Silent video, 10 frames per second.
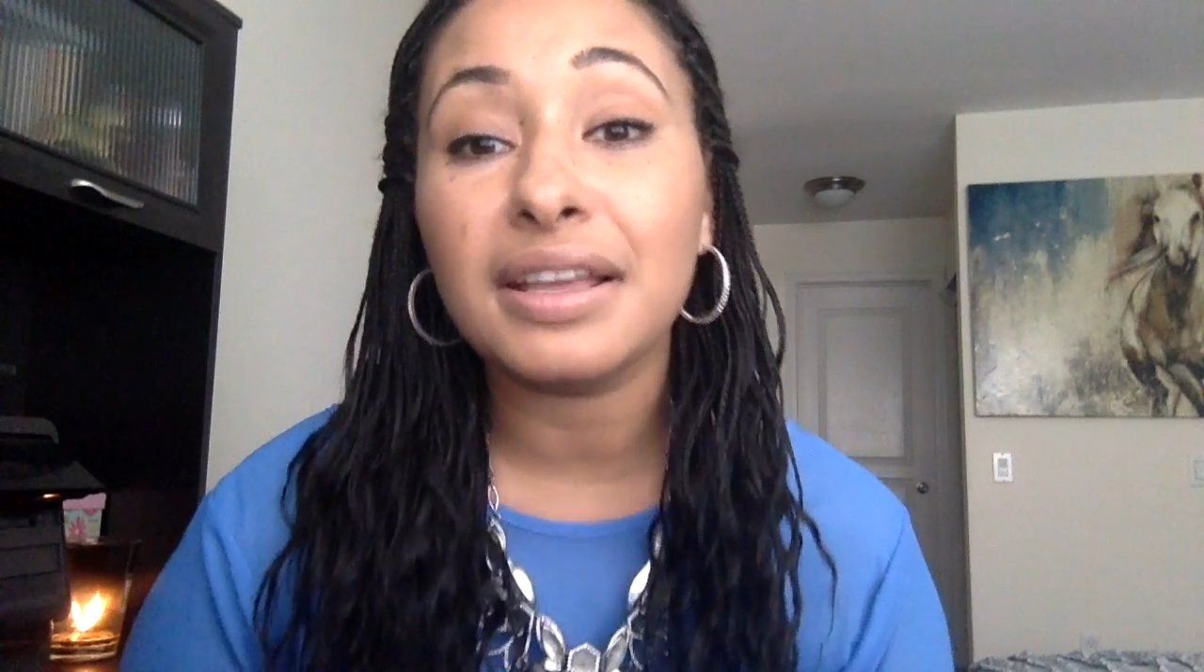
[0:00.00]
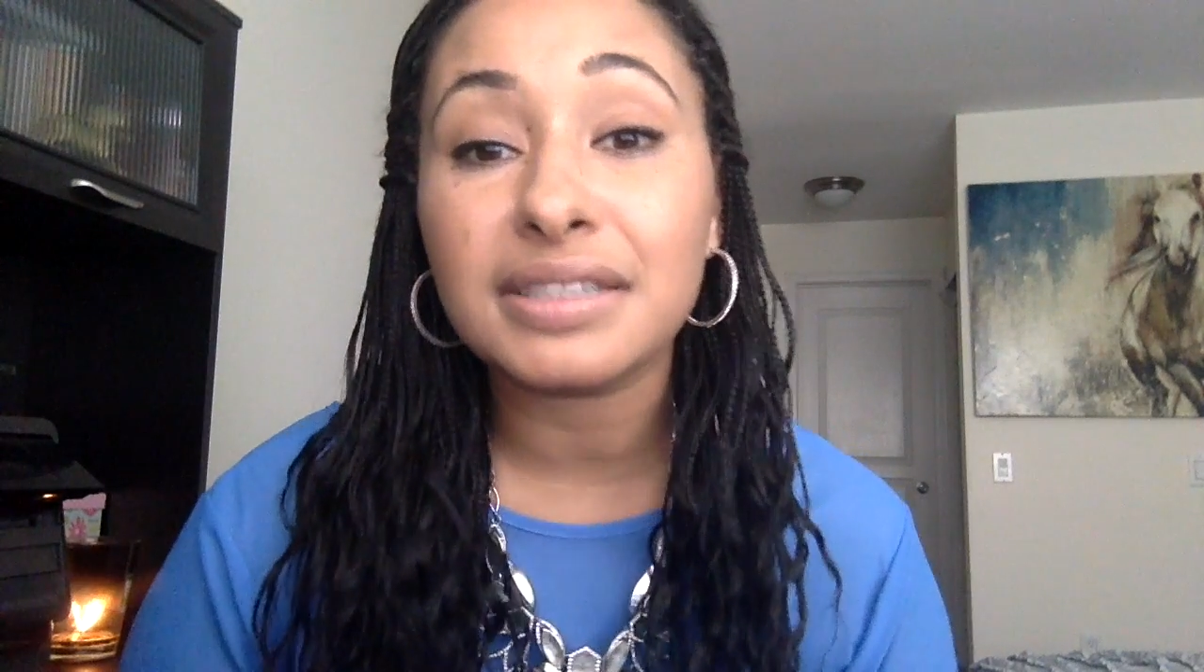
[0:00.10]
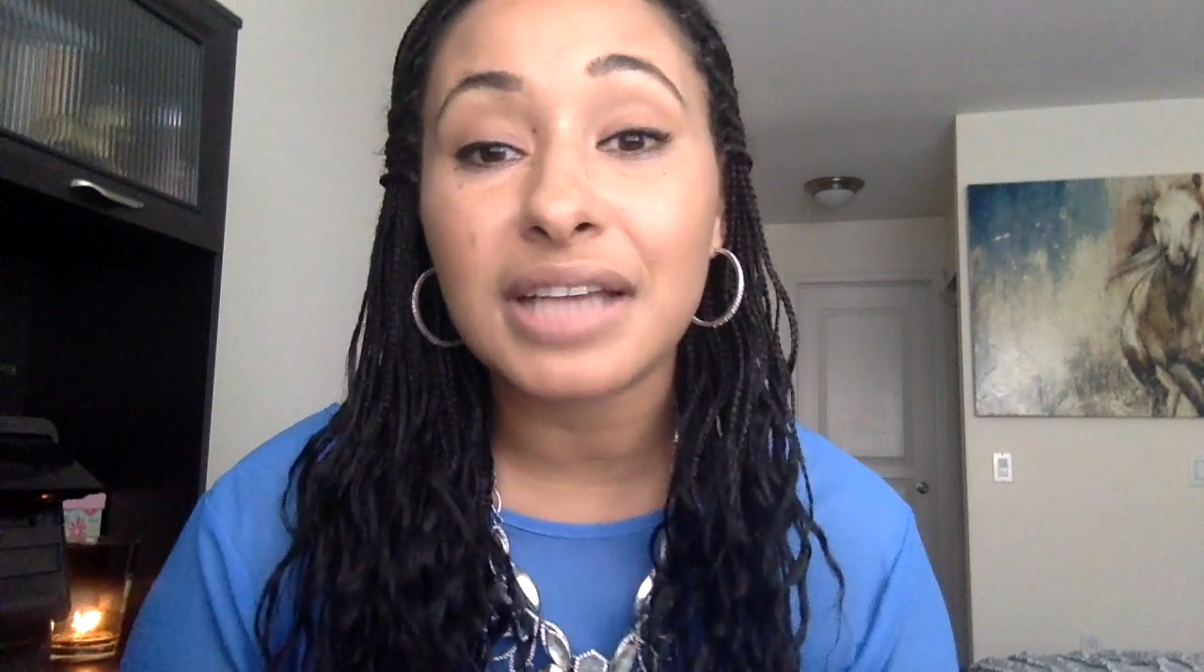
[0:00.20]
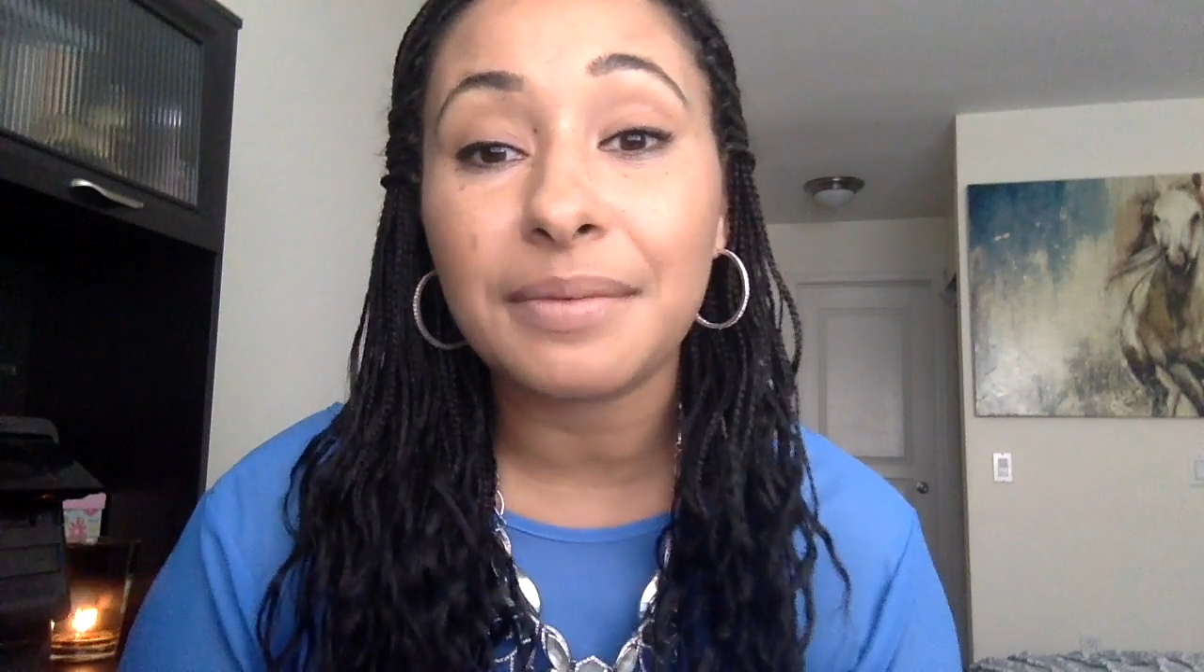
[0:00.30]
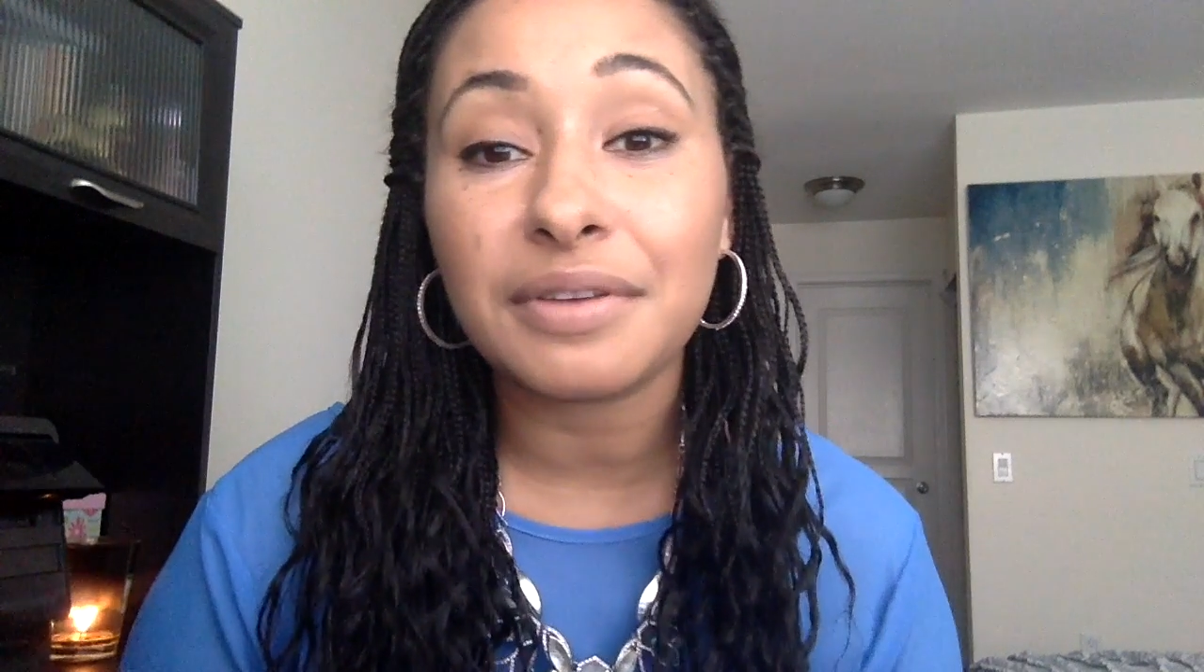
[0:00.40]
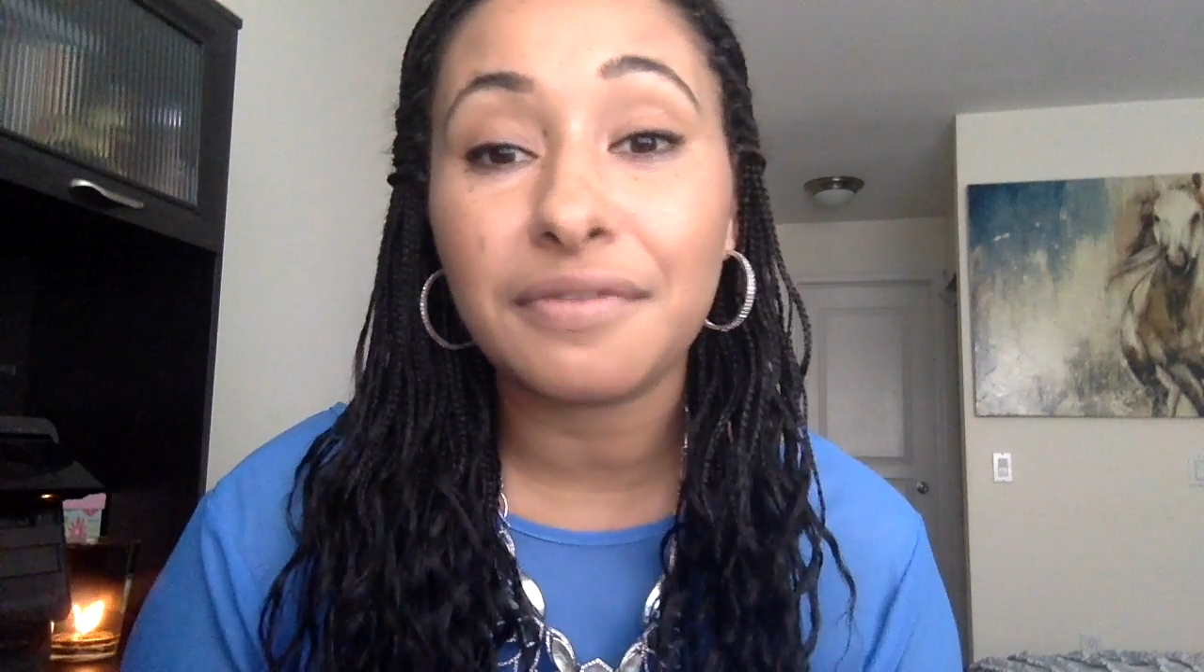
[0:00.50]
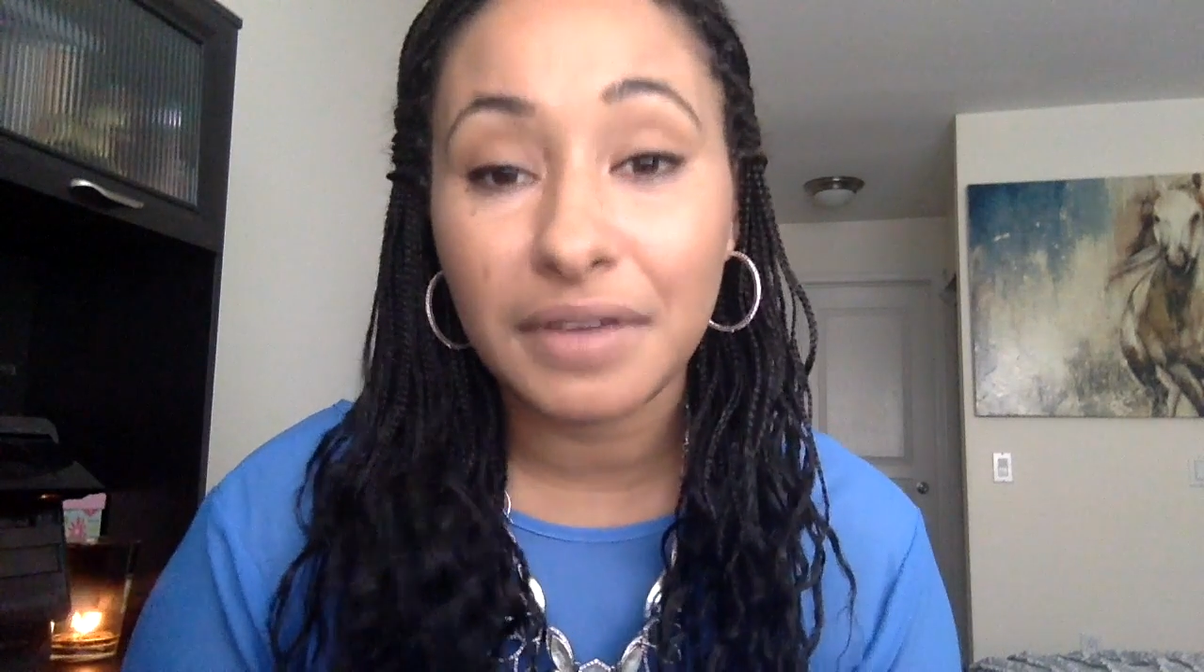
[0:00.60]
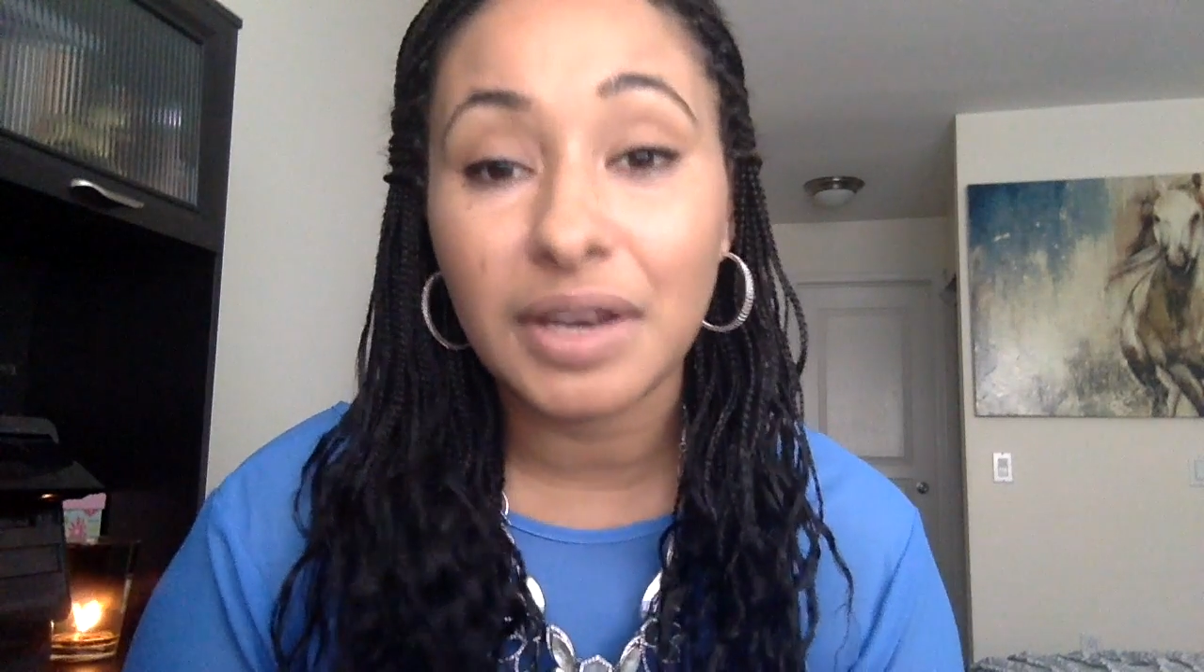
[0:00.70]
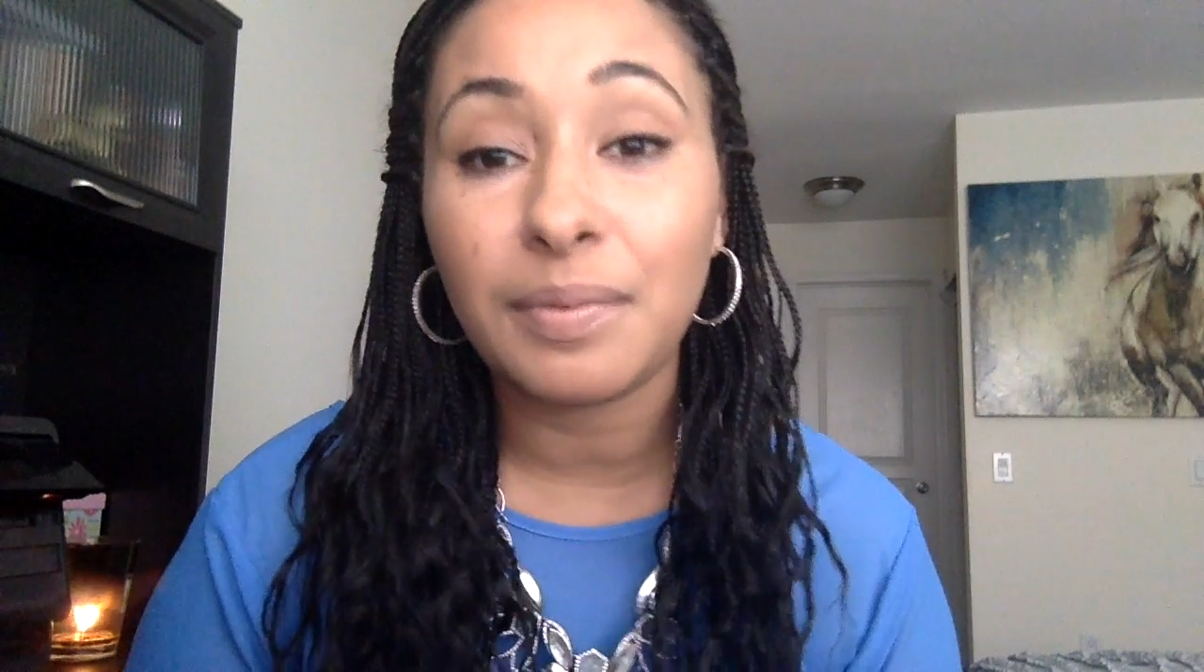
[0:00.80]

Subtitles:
it's time to feed